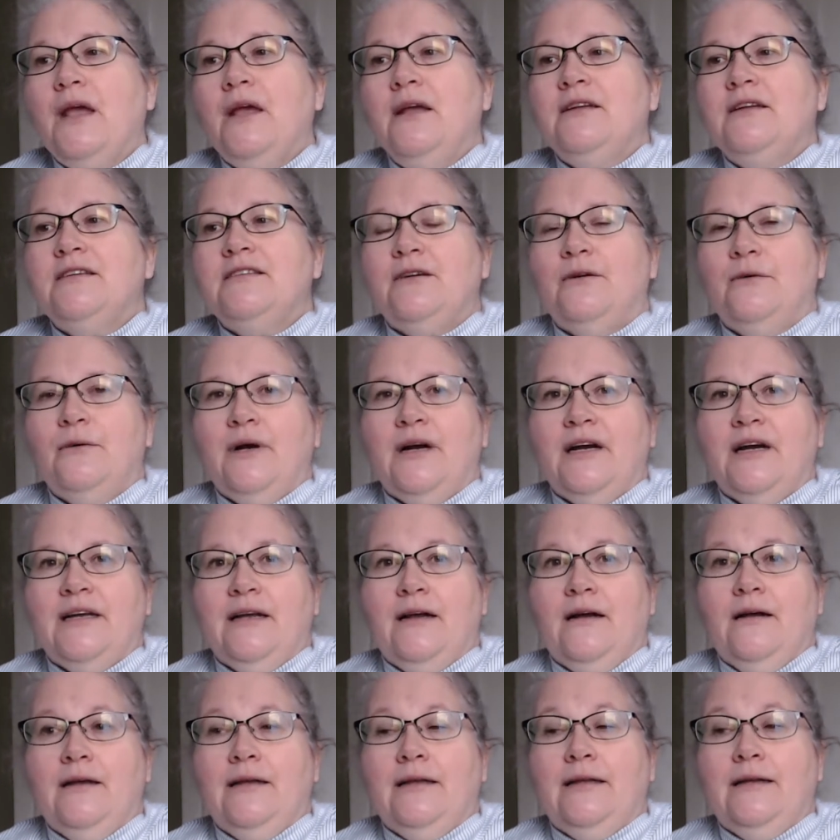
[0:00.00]
So I
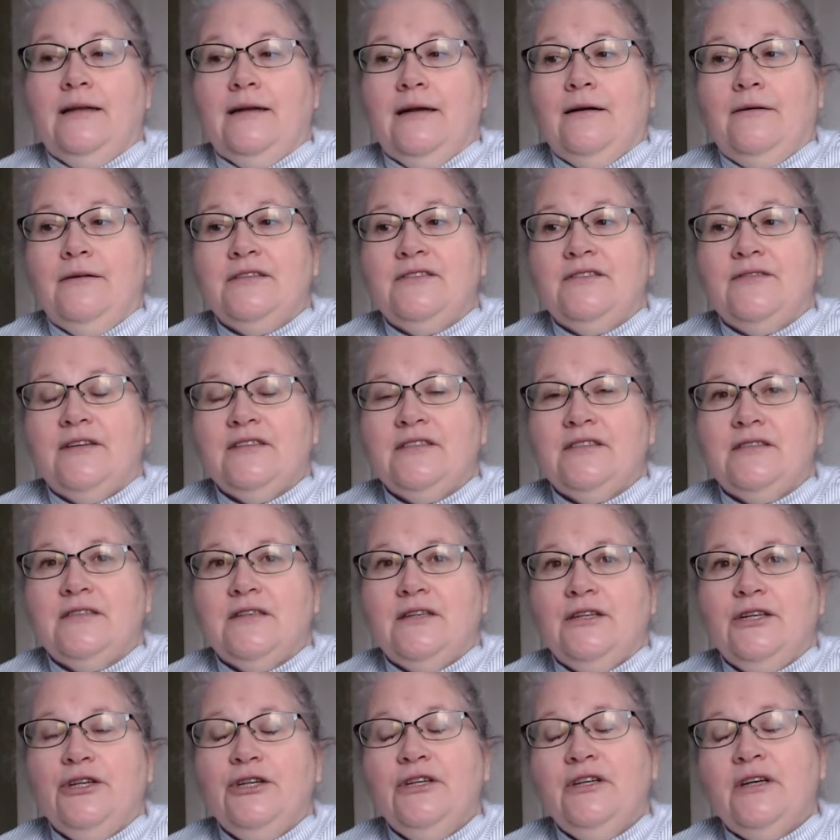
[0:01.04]
got in and out as fast as I
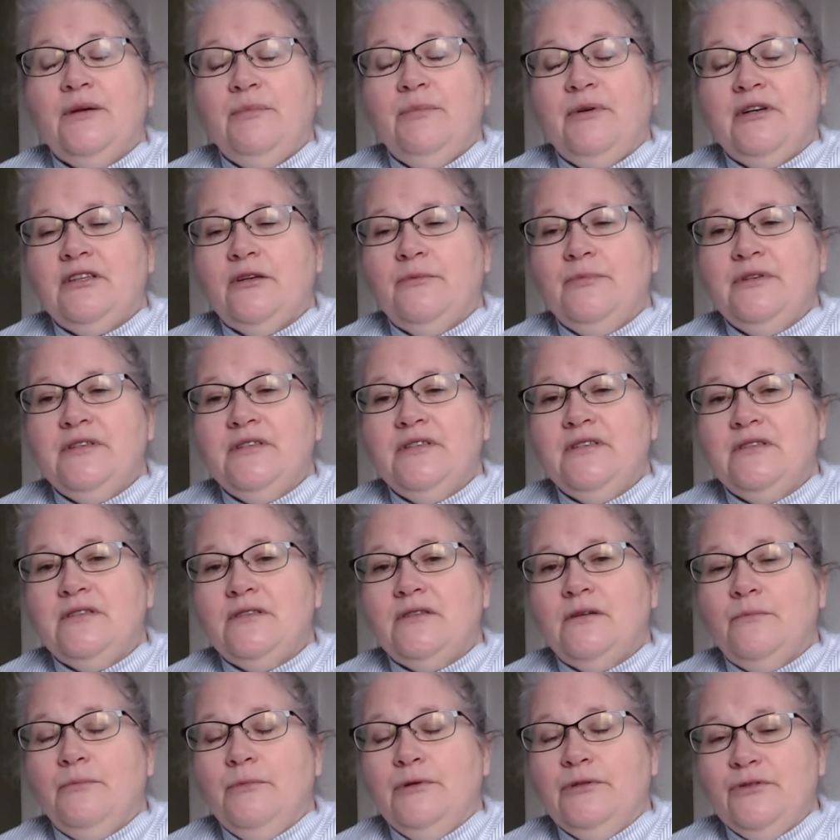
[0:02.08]
could. I picked up his
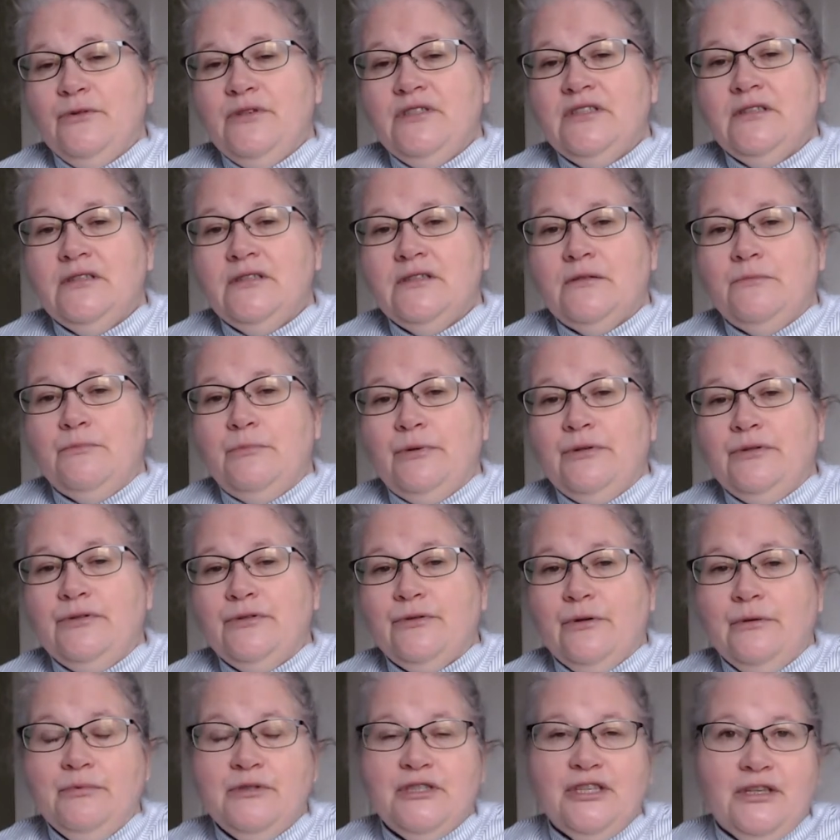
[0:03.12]
most recent
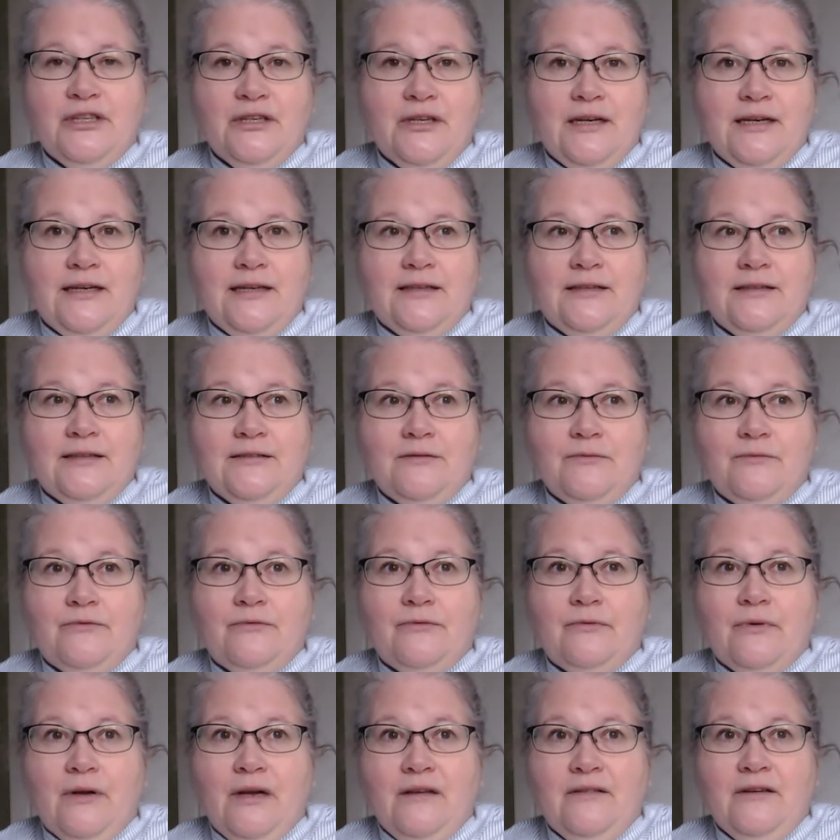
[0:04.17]
prescription, and
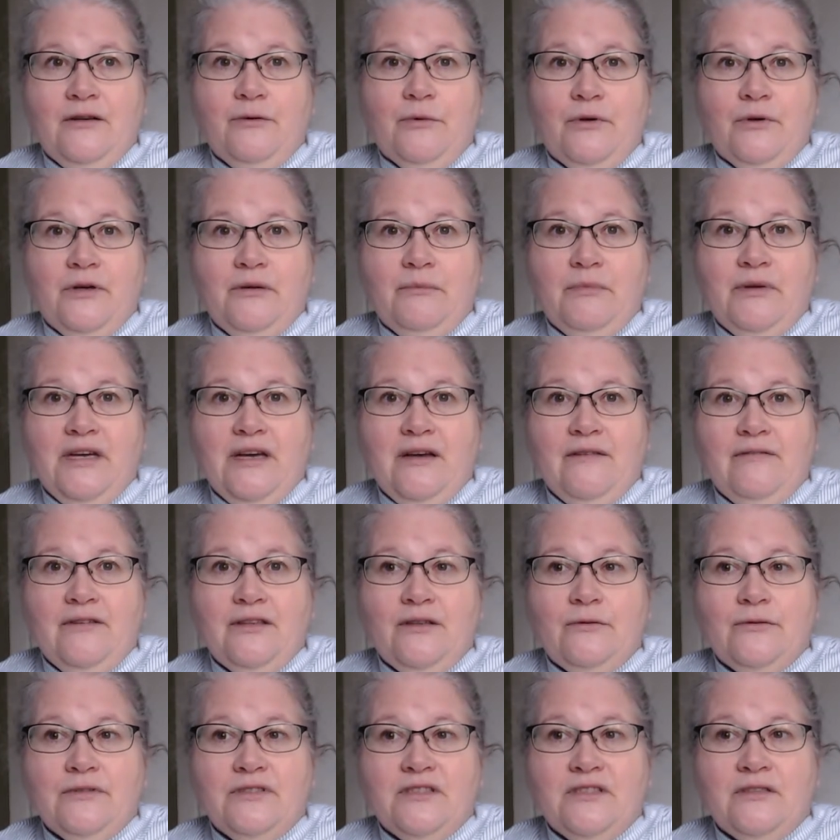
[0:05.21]
I think we're going to be having
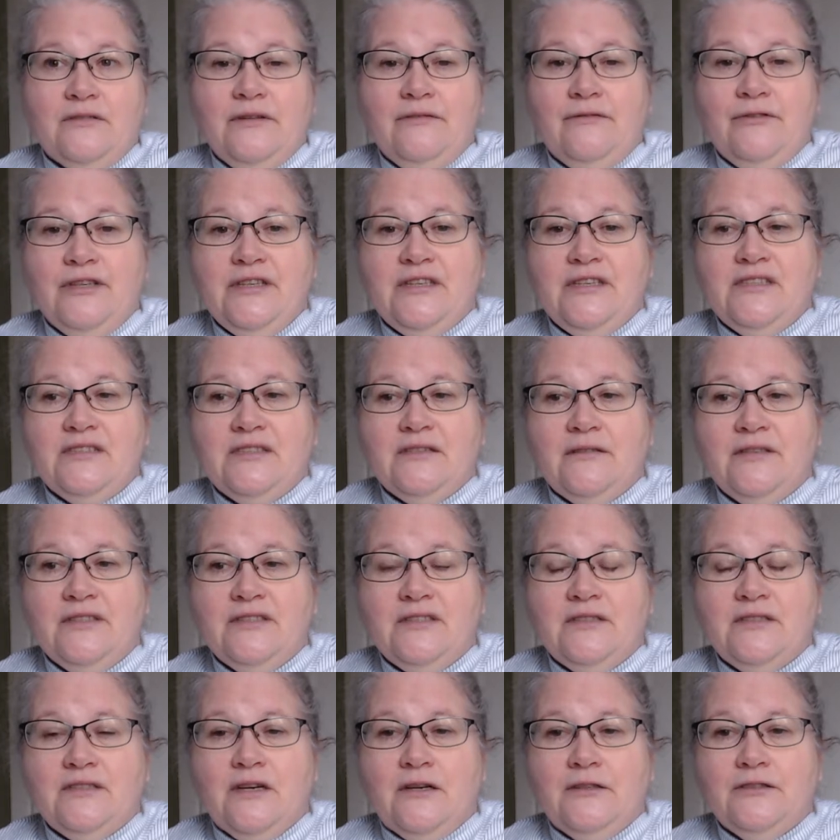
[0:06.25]
those delivered. He still has
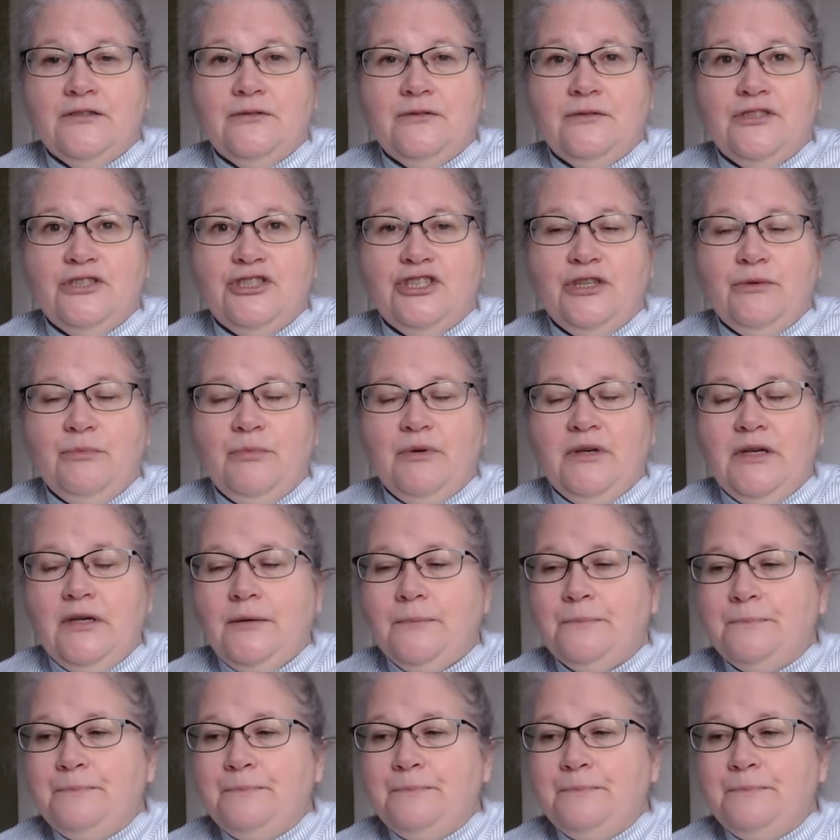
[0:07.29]
to talk to his GP.